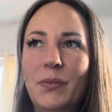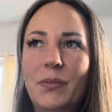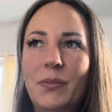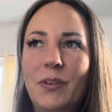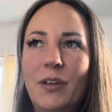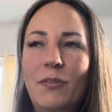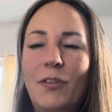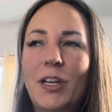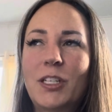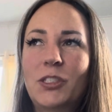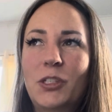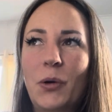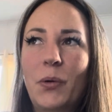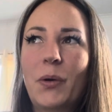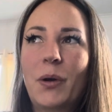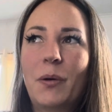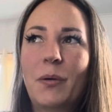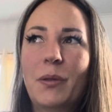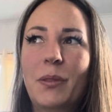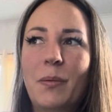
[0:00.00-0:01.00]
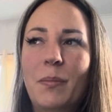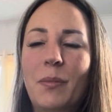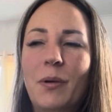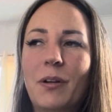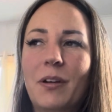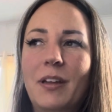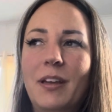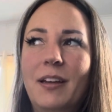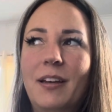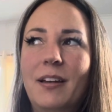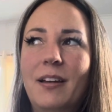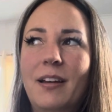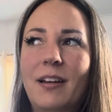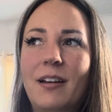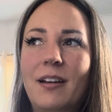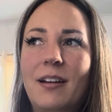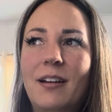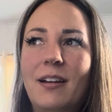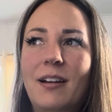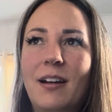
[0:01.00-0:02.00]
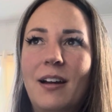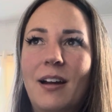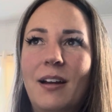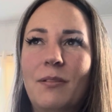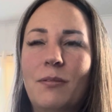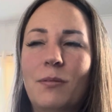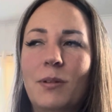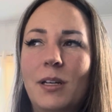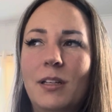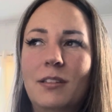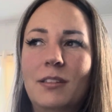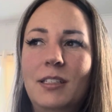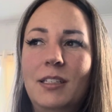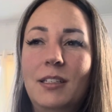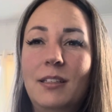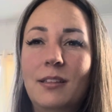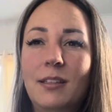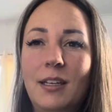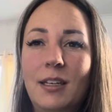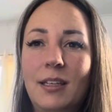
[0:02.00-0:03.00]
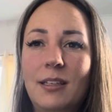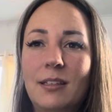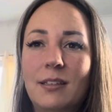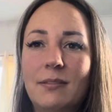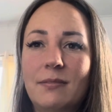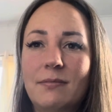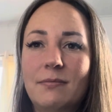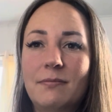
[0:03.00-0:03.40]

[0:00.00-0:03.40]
if I don't go in the morning I rarely like